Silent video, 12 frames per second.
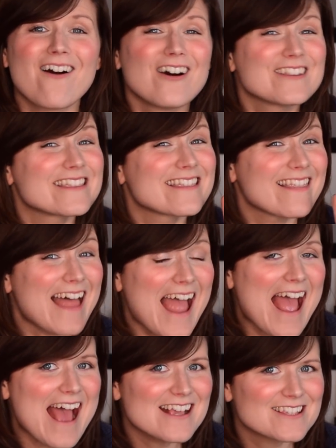
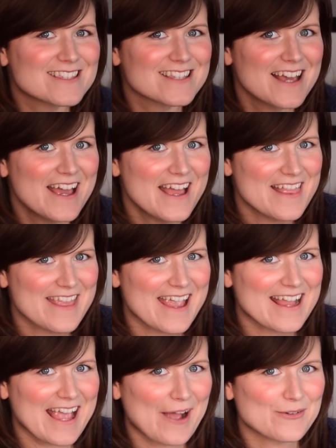unless they
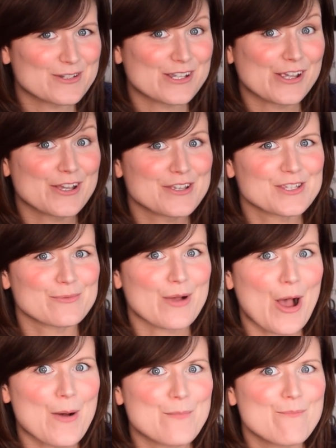encounter some
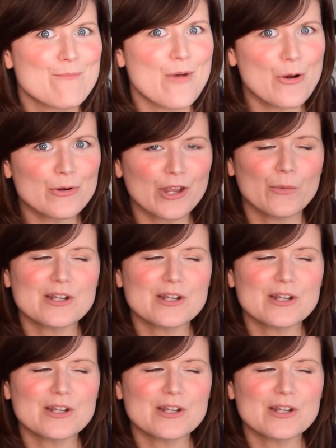ammonia,